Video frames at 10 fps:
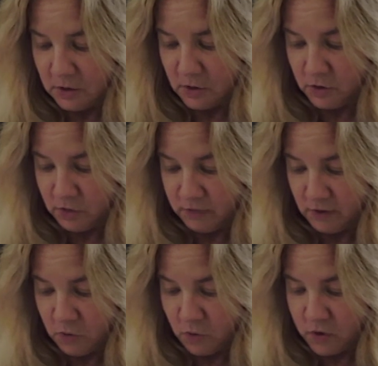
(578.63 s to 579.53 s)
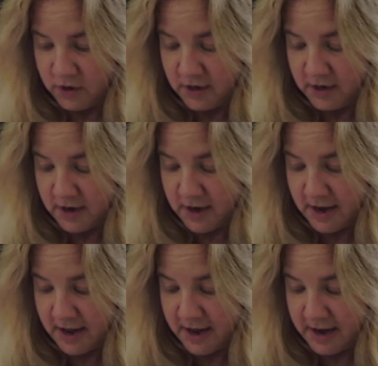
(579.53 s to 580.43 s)
who recorded
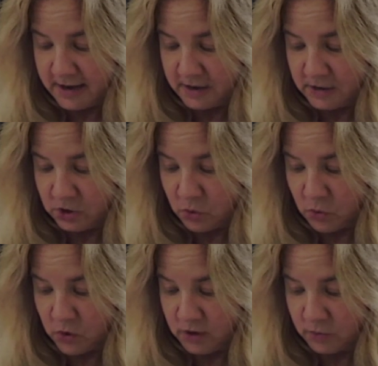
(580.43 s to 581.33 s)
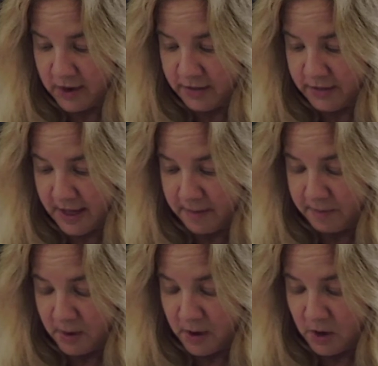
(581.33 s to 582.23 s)
and toured with them.
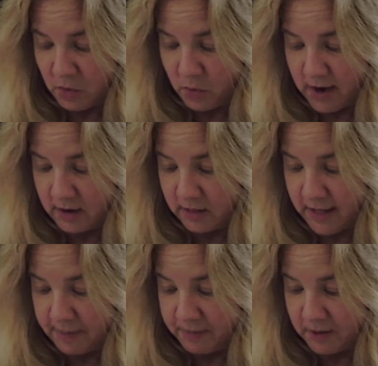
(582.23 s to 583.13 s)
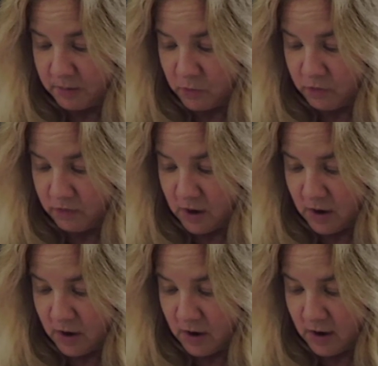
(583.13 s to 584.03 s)
When Clapton moved
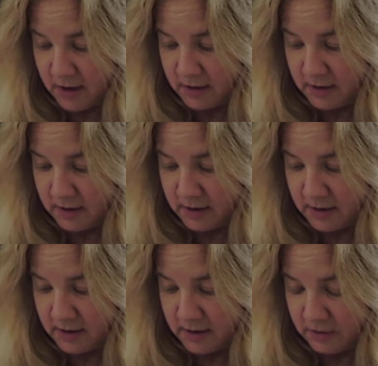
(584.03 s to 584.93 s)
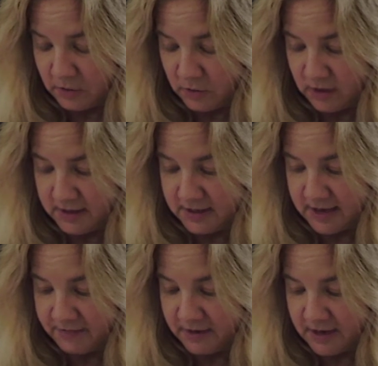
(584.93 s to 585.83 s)
on in the early
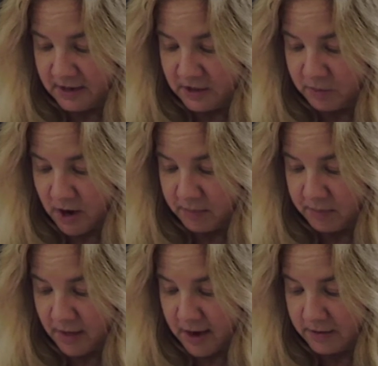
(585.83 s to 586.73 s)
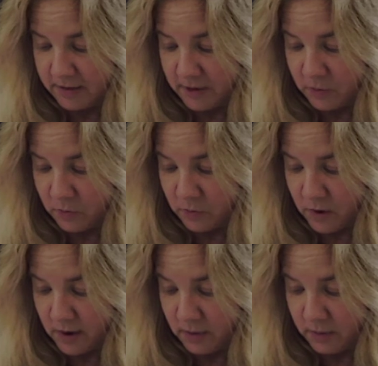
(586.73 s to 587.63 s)
70s, their popularity
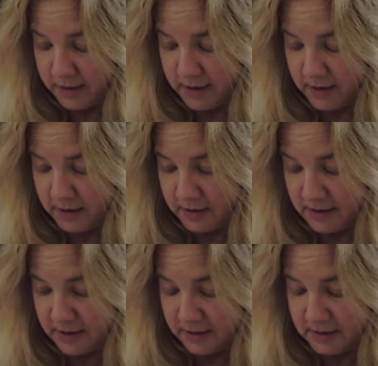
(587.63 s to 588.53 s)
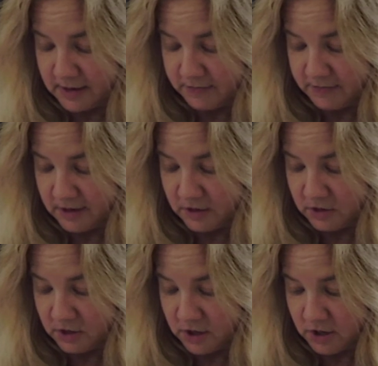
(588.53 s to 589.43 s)
waned in the
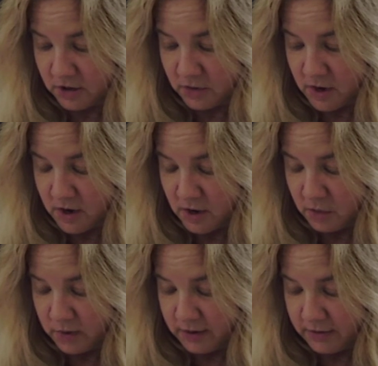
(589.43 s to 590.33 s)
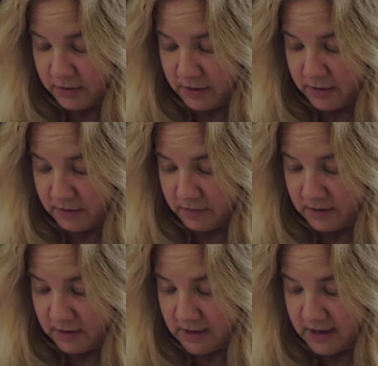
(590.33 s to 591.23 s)
72 with the
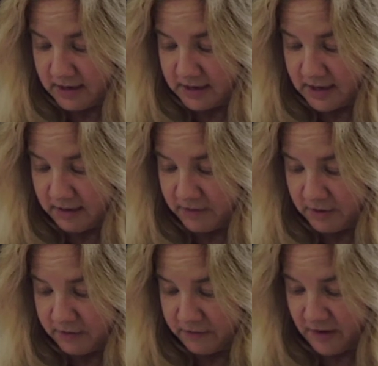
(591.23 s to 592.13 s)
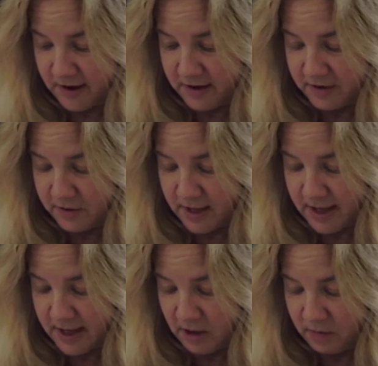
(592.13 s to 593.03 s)
release of their final
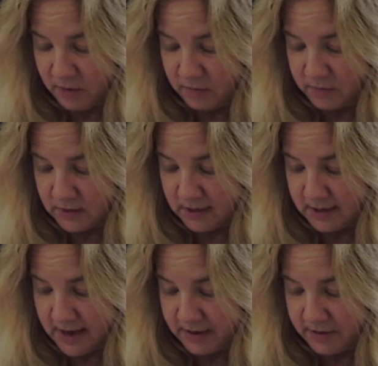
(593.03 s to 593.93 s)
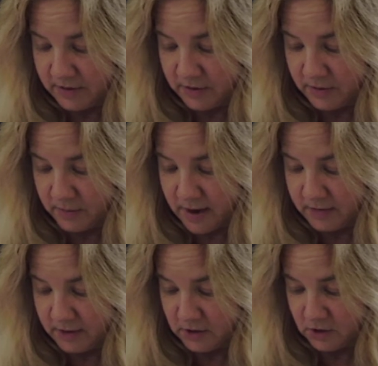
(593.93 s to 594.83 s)
album together. Their
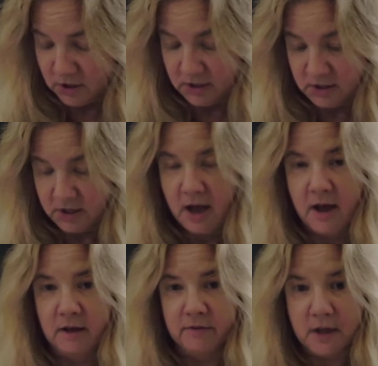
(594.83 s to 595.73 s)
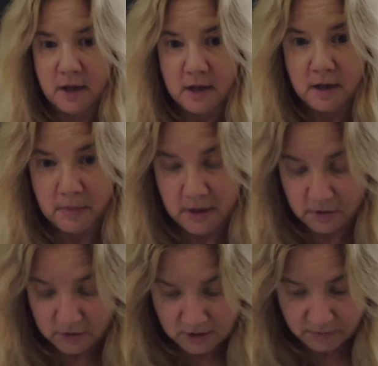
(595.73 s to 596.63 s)
marriage dissolved.
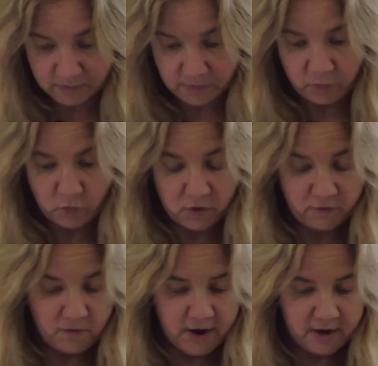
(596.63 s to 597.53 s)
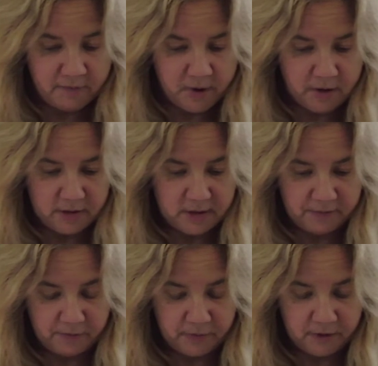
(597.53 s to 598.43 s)
Here's some more write-up on it.
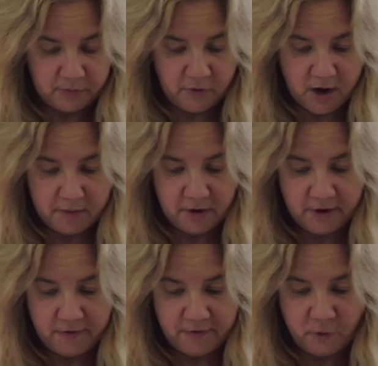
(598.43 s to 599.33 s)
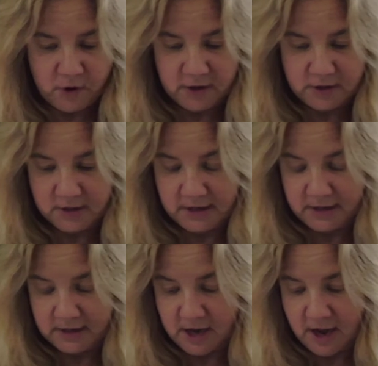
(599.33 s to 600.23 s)
The primary force in
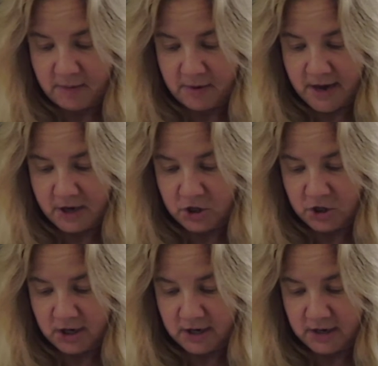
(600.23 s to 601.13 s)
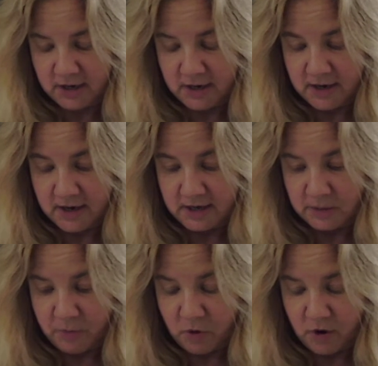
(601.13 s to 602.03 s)
this combination, the
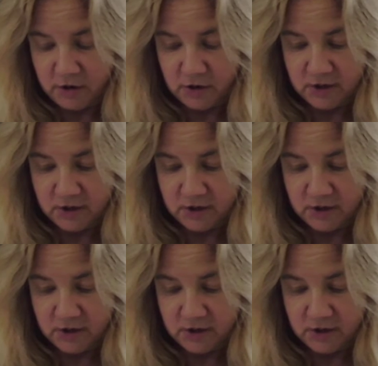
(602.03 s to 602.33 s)
partner's